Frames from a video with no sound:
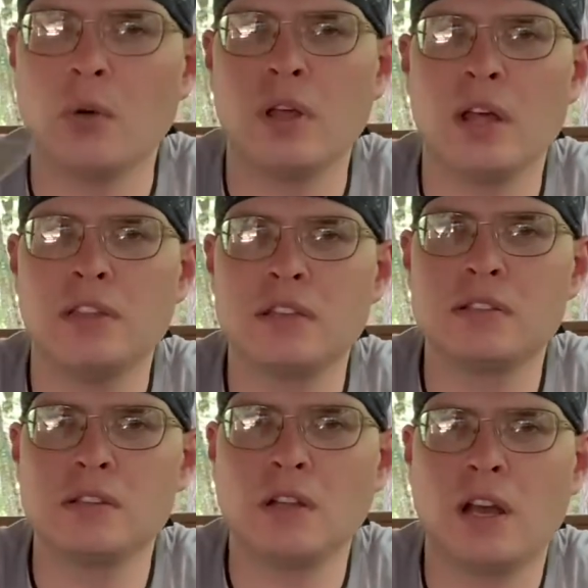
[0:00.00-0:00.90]
This
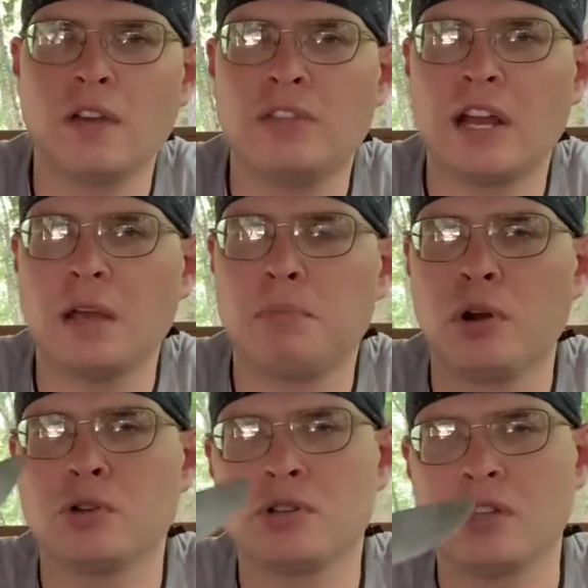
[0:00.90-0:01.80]
is a knife that I
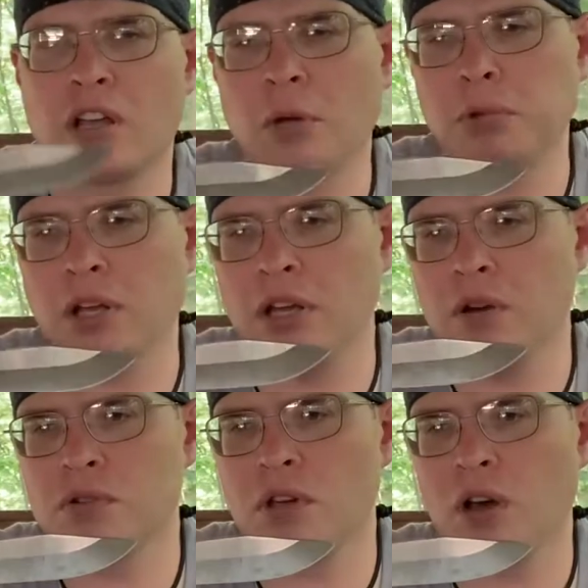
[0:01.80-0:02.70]
purchased a couple of
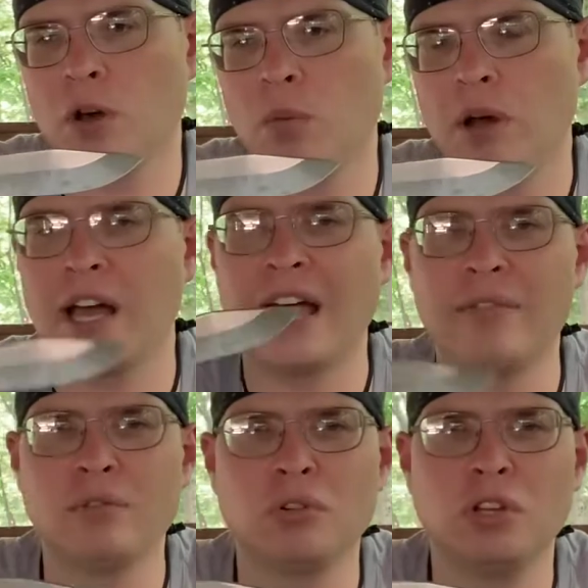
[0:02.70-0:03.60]
years ago. I
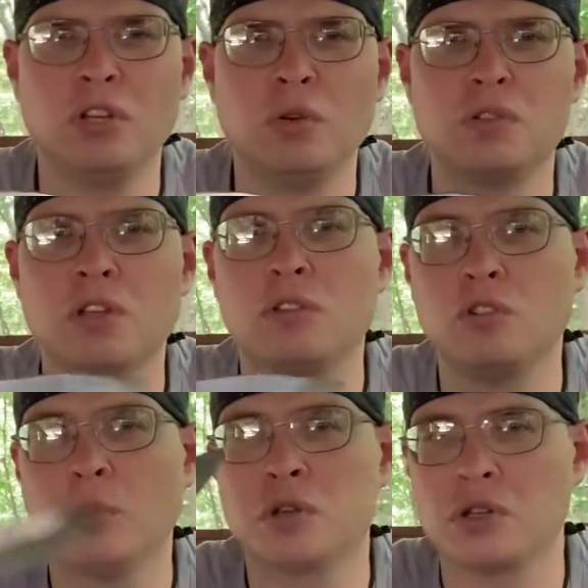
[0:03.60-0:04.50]
haven't really used it
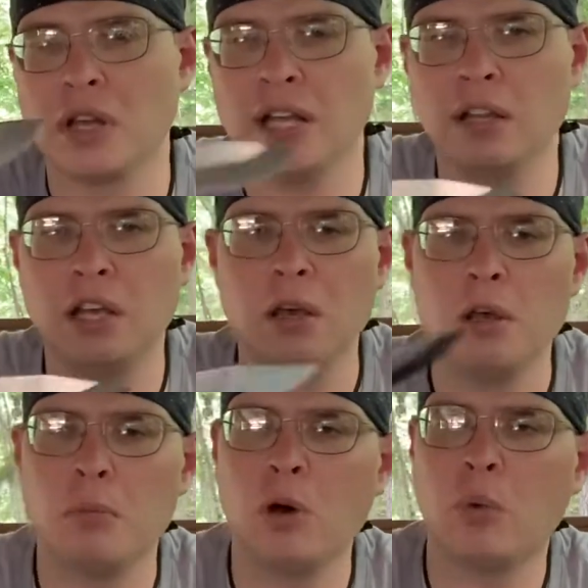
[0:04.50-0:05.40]
too much lately,
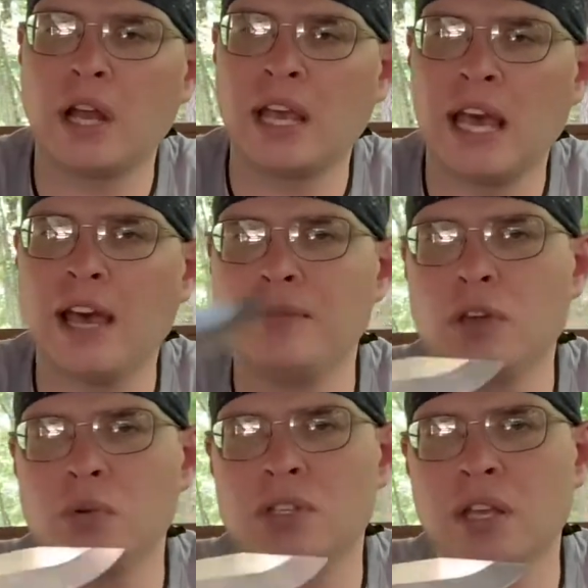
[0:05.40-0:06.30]
but when I have
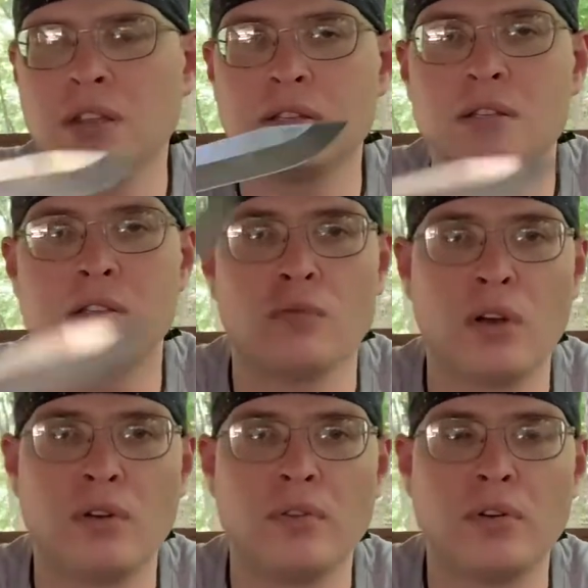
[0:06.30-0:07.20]
used it, this is a
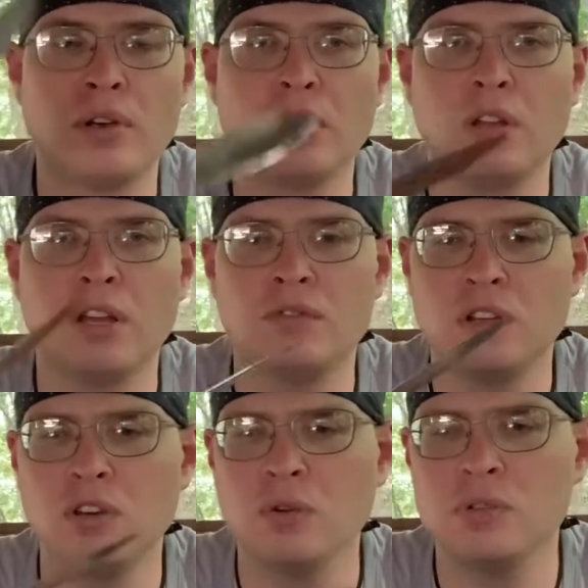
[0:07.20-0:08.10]
very good knife to
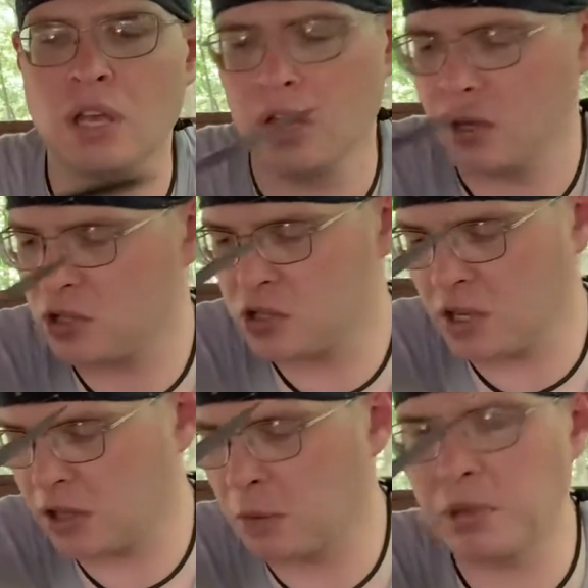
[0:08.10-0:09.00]
use. Just
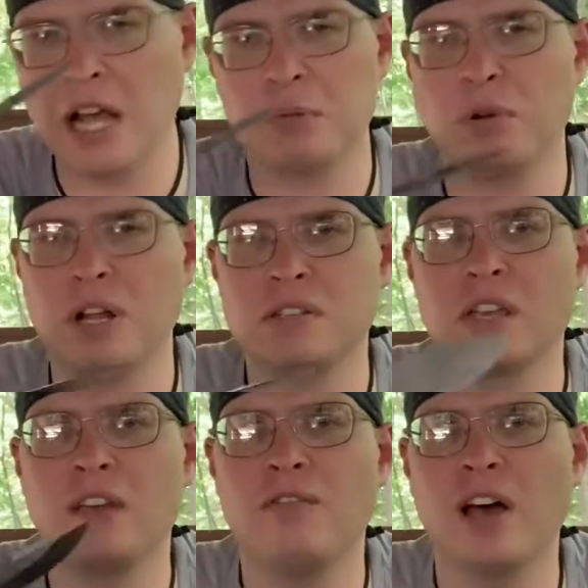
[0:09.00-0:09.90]
like the Blackbird
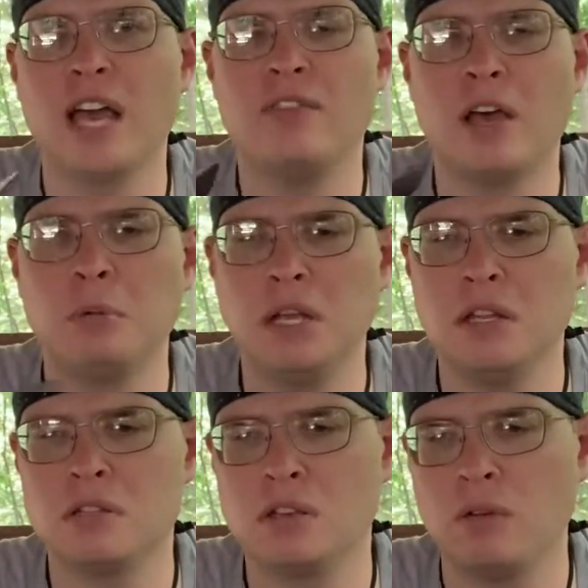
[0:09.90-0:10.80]
SK5, I mean,
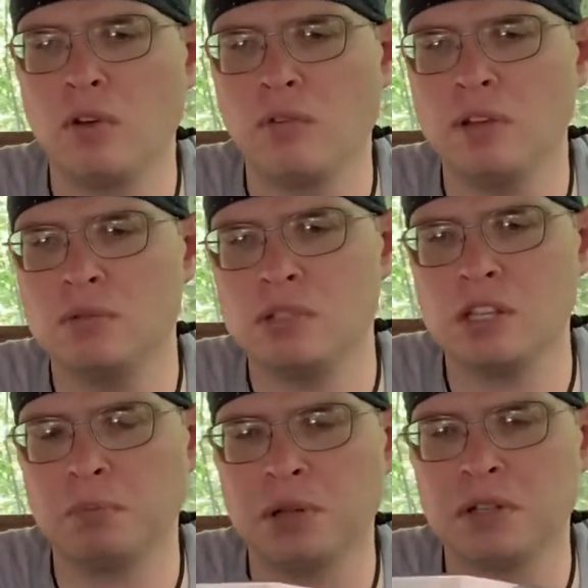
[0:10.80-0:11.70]
it's a very
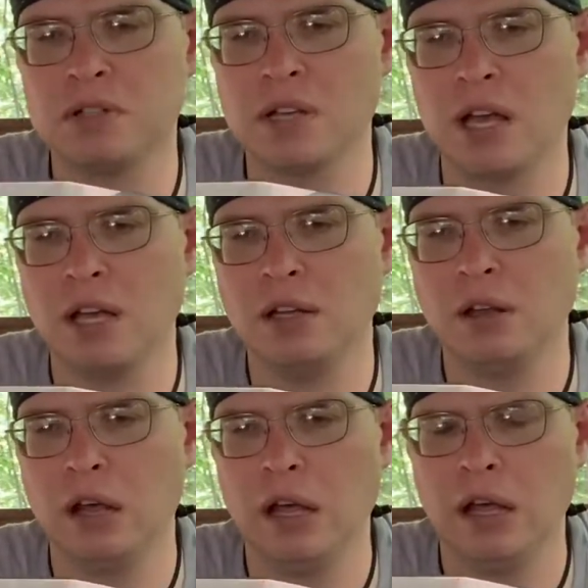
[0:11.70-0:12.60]
simple design.
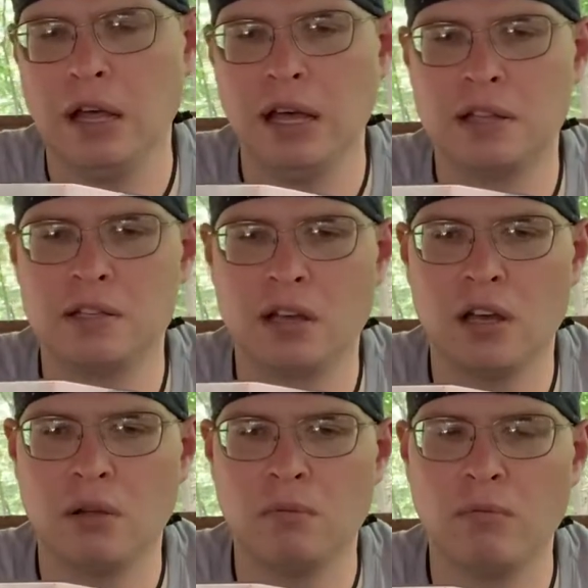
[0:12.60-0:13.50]
It's
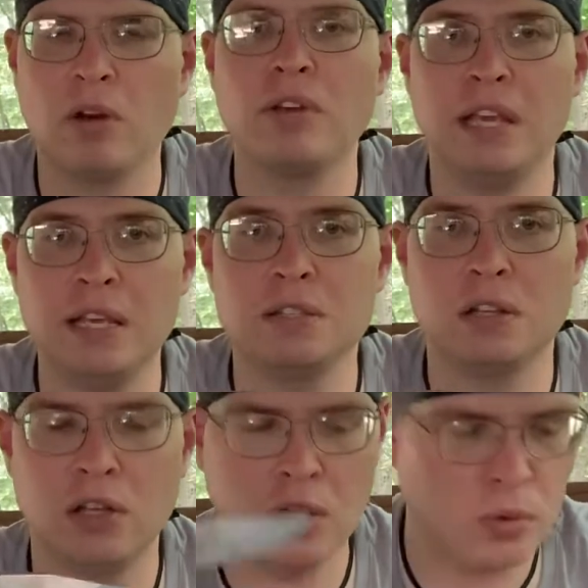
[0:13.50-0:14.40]
very easy
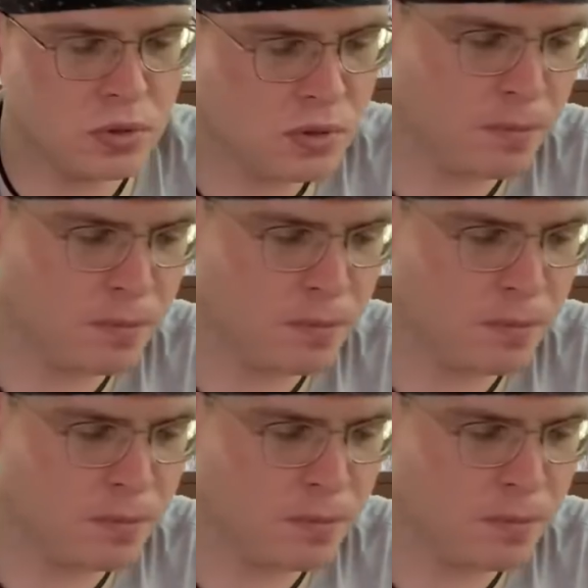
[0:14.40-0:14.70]
to use.